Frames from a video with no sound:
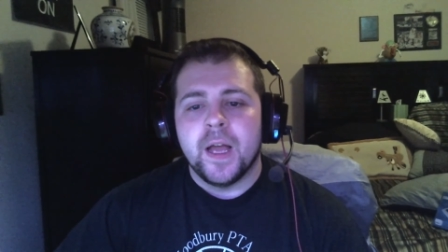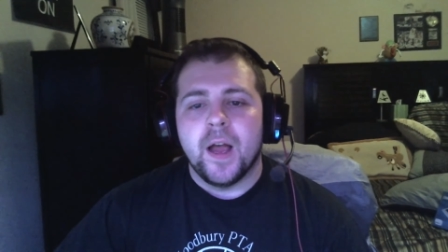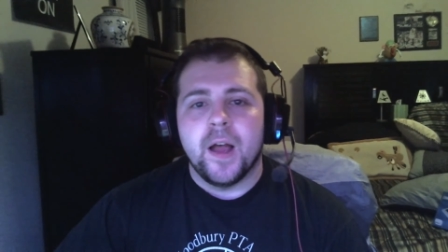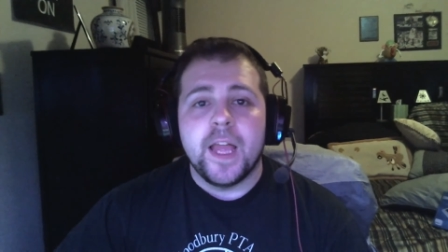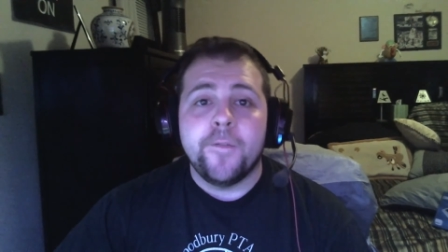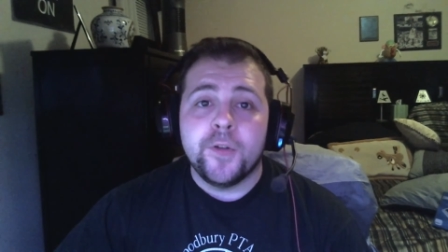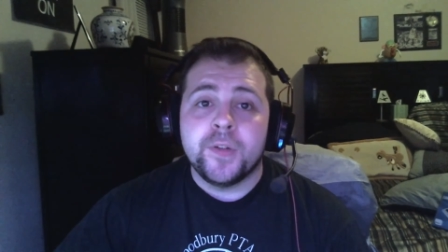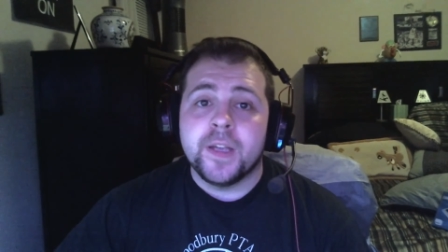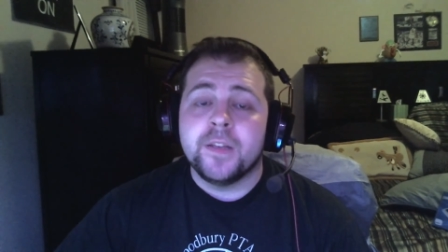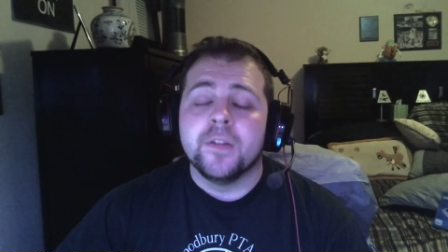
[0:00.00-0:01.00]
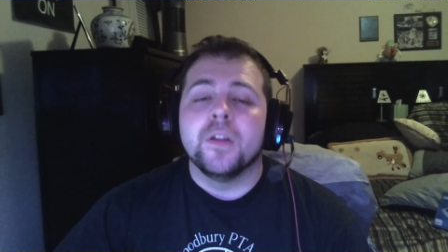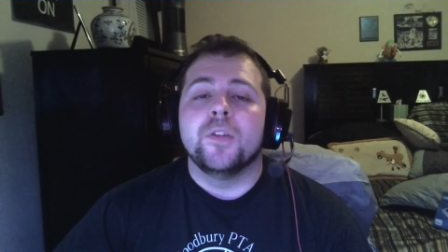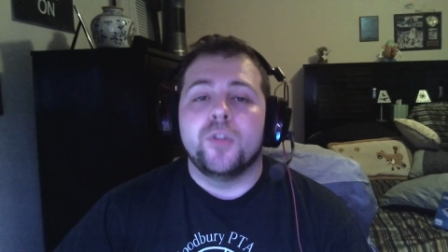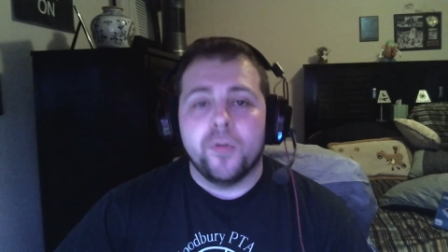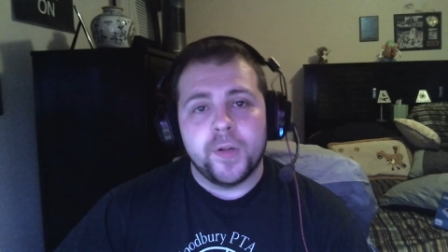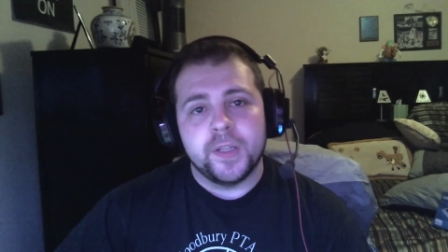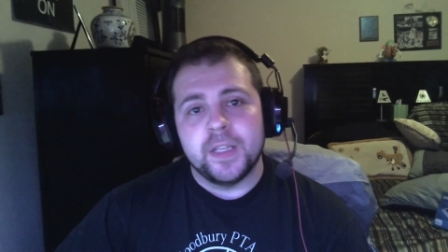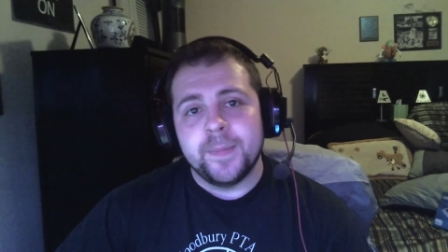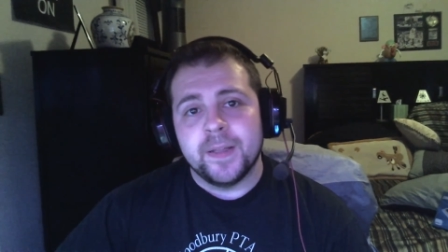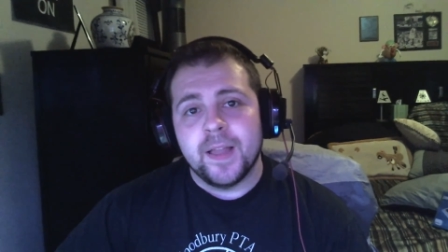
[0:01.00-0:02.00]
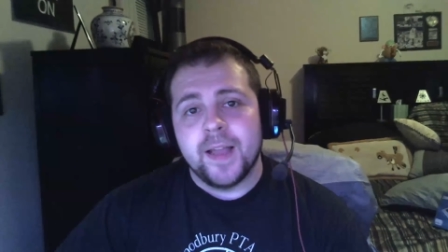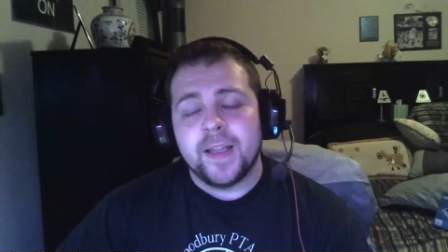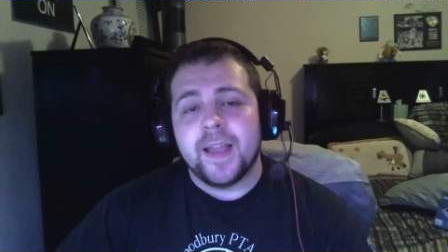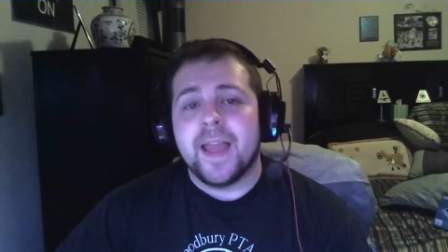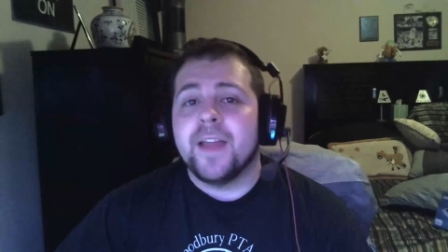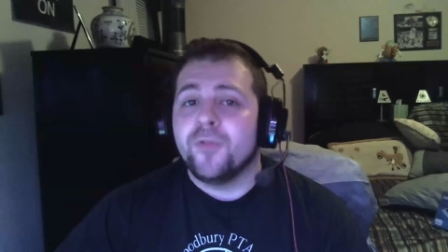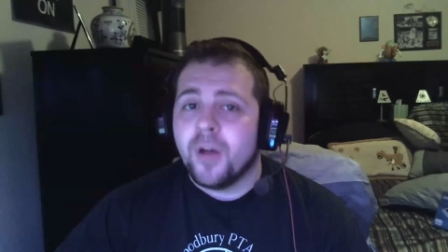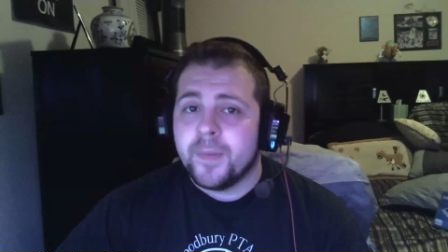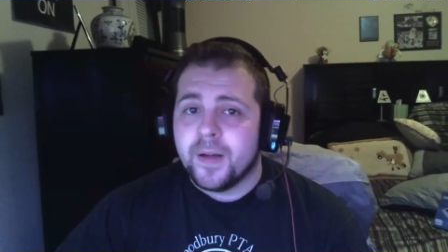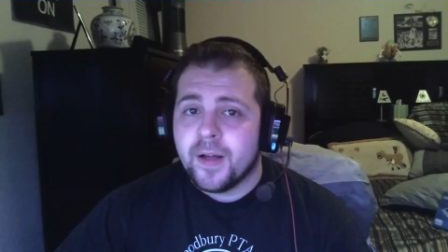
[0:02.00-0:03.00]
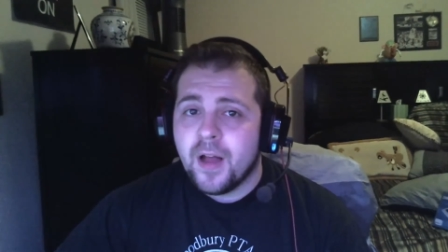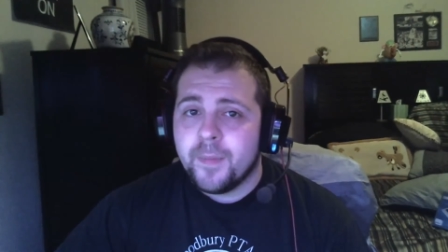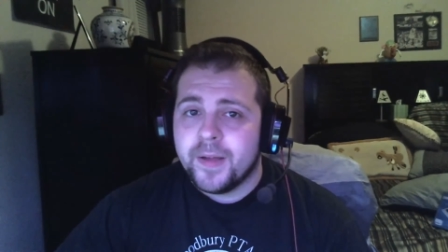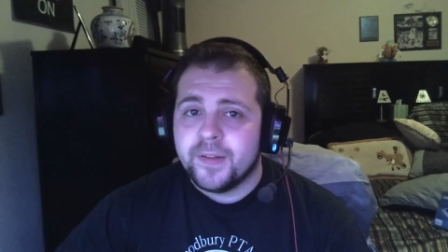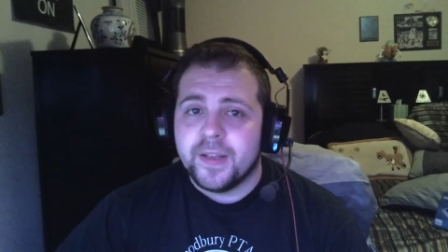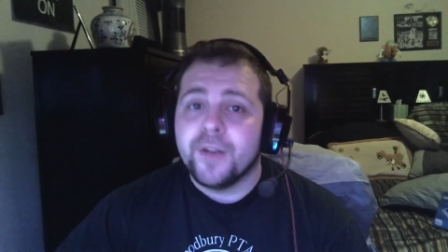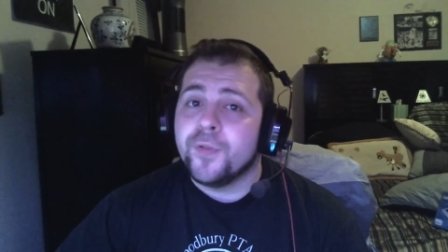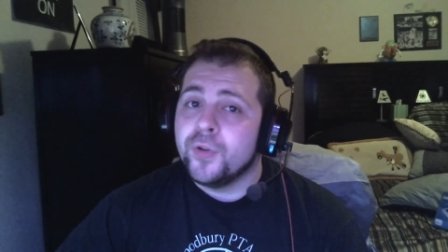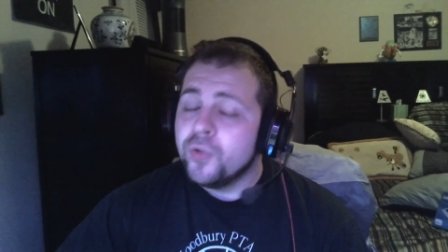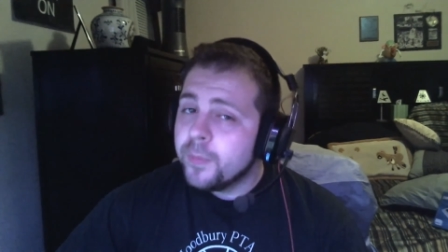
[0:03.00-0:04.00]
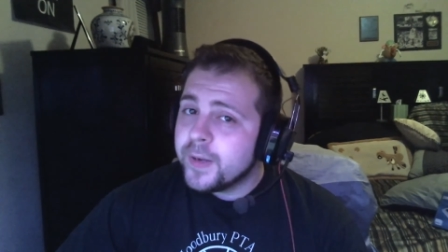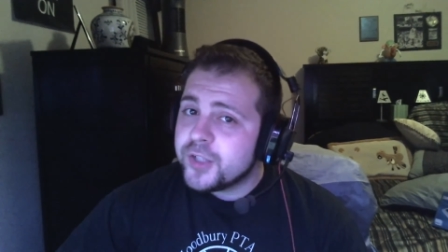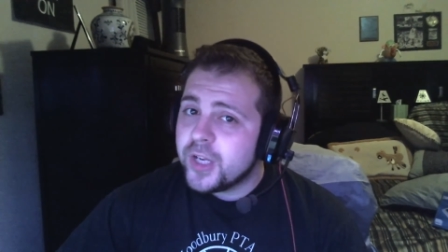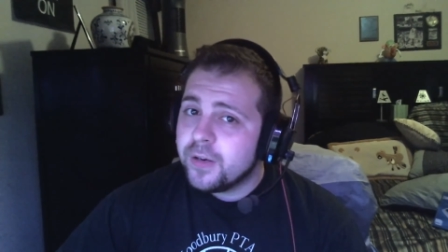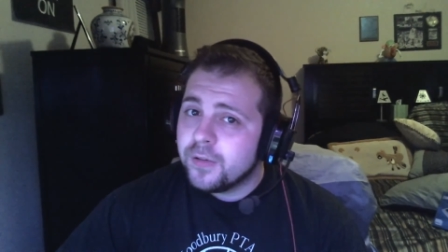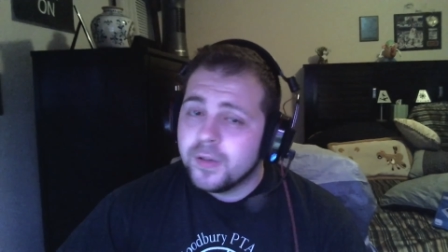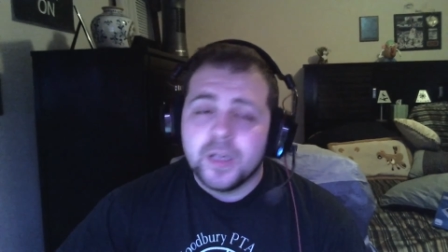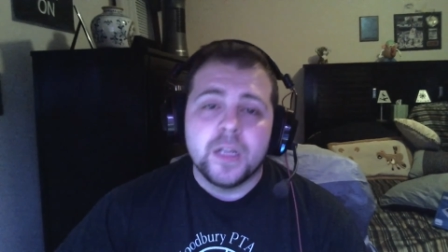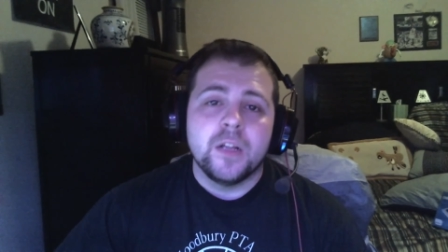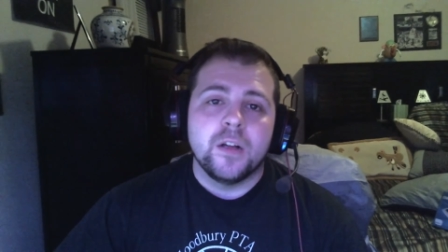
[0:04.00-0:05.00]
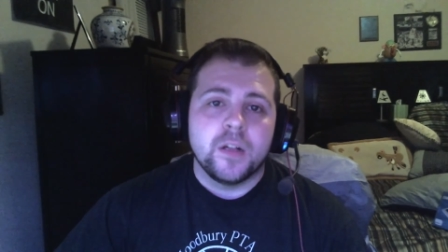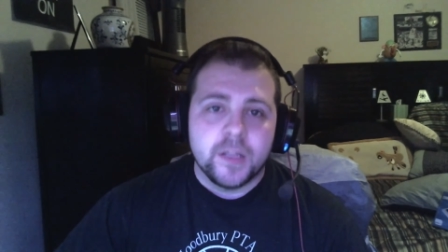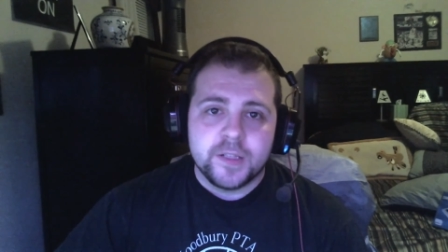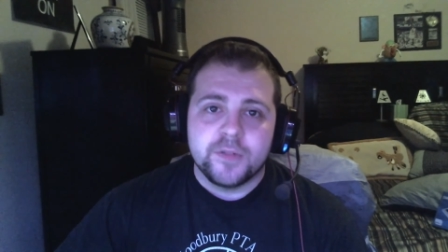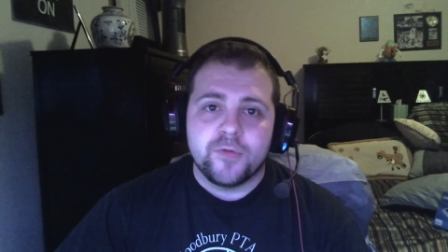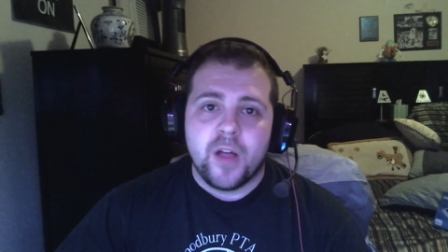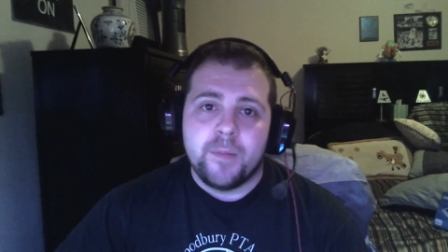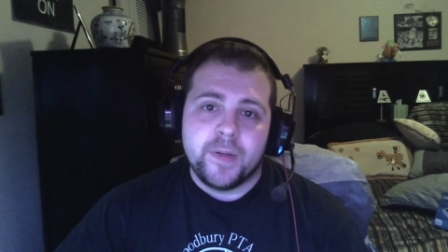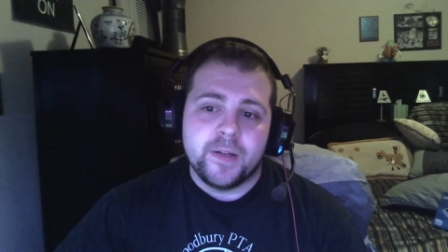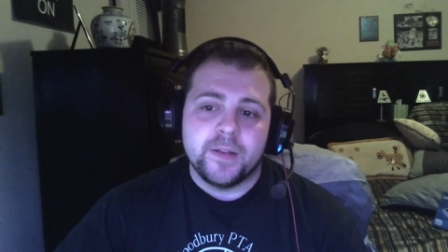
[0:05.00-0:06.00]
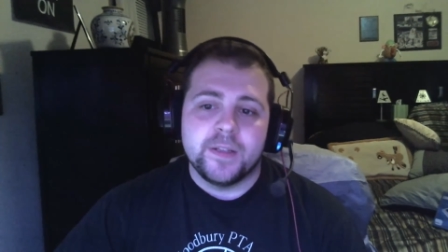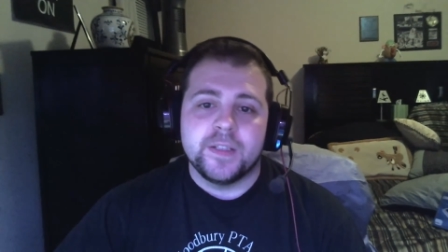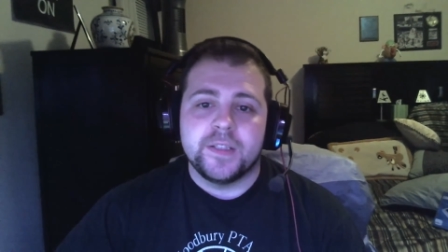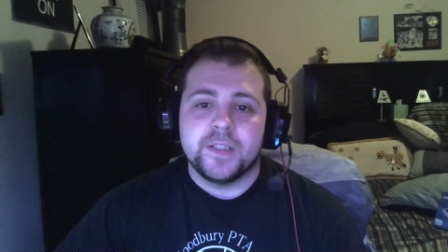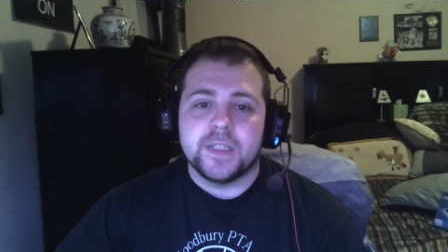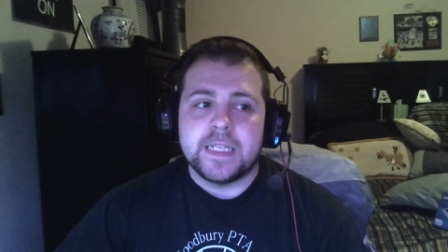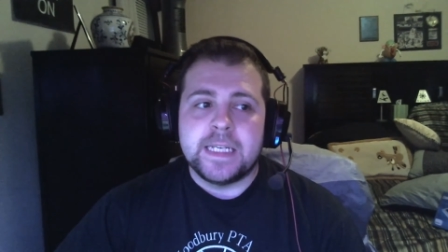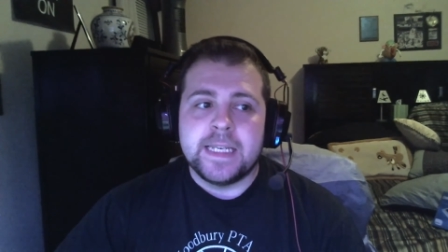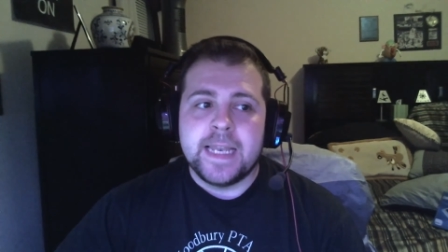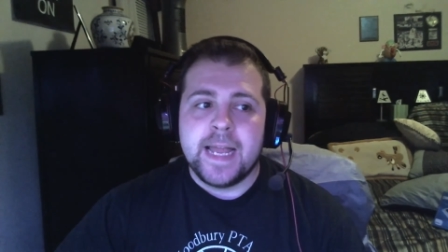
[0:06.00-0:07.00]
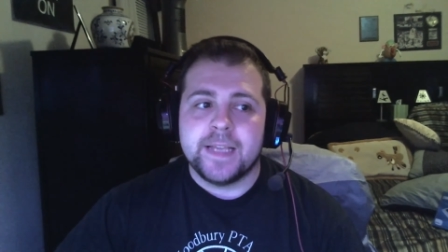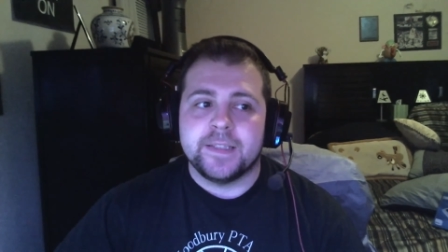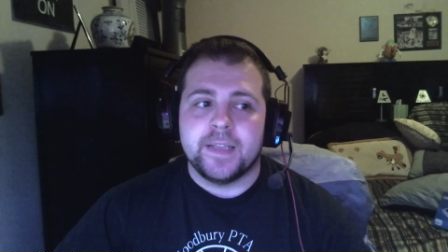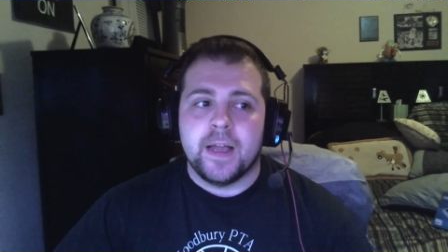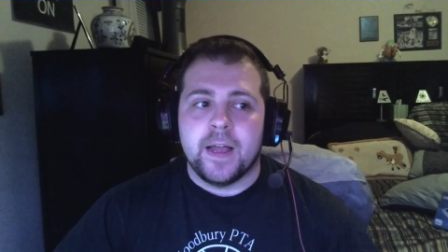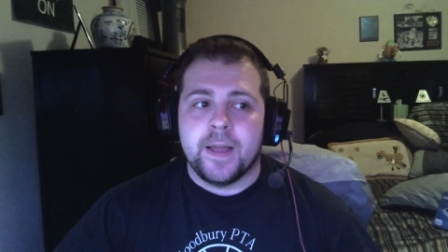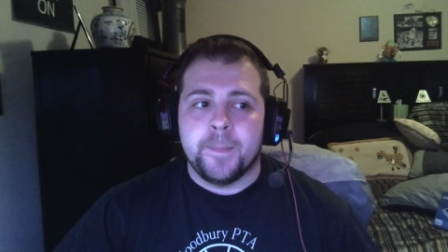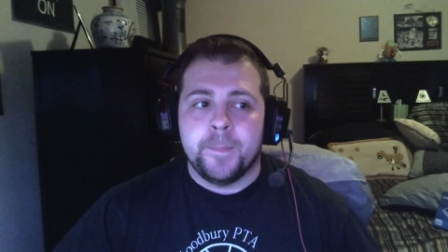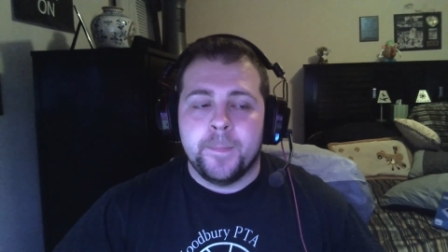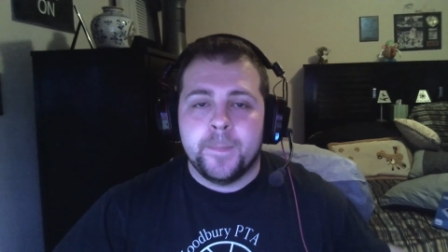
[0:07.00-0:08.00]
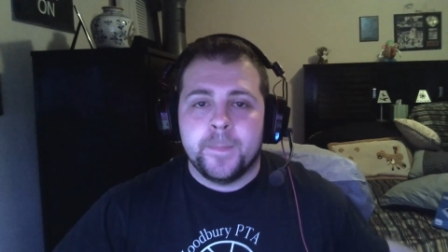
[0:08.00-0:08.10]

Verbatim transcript: Uh, if you did, don't forget to leave me a like and drop me a comment. And if you're new to my channel, click subscribe because next time...